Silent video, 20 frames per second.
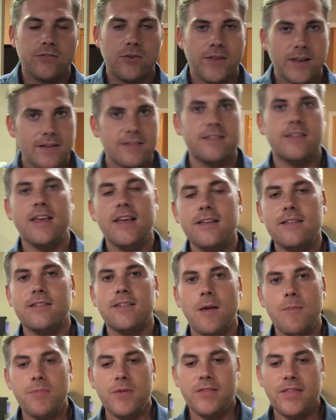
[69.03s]
So that is, is
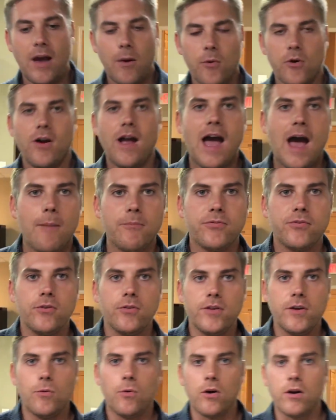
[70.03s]
something that we're
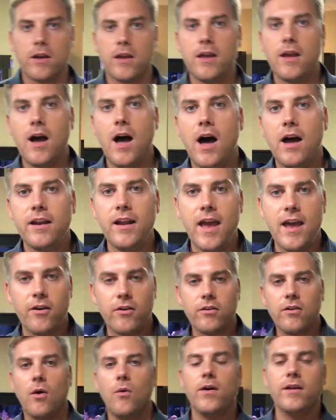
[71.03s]
absolutely working on and
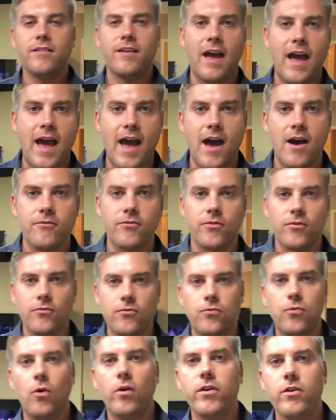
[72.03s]
are going to have
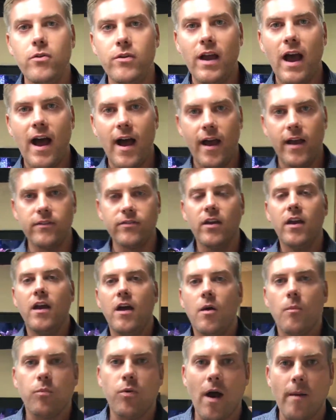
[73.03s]
for you
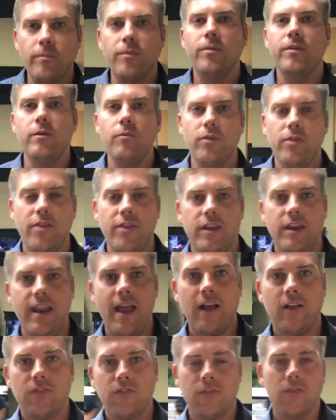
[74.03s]
guys probably within the
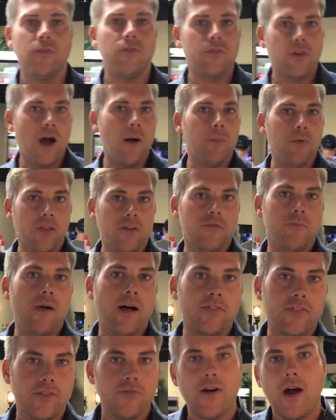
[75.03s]
next couple of
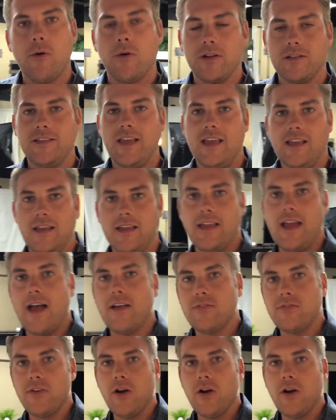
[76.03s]
months if I were to take a guess.